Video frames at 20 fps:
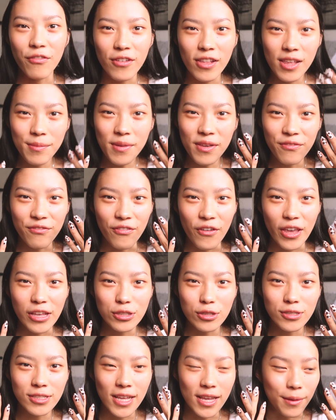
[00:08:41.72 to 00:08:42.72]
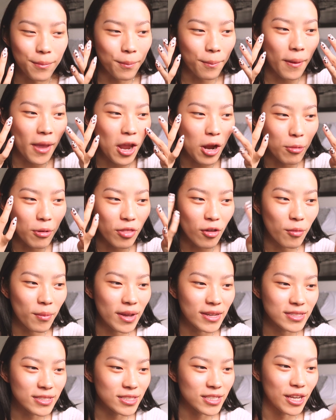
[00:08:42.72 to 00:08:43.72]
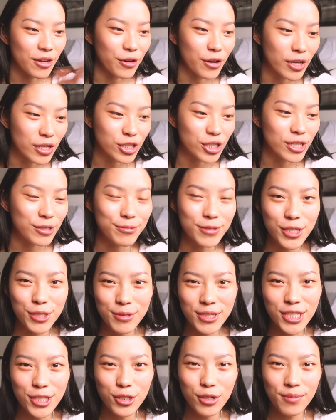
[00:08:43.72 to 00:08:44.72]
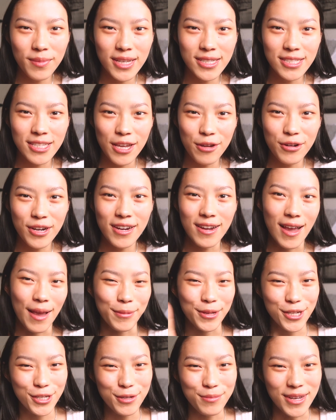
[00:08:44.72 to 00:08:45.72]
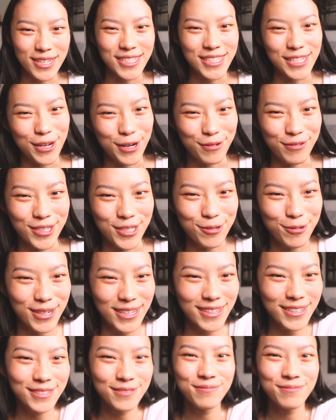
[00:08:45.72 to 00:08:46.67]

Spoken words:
feel like my face looks like bare without mascara. Should we just do mascara? I'm gonna do mascara real quick.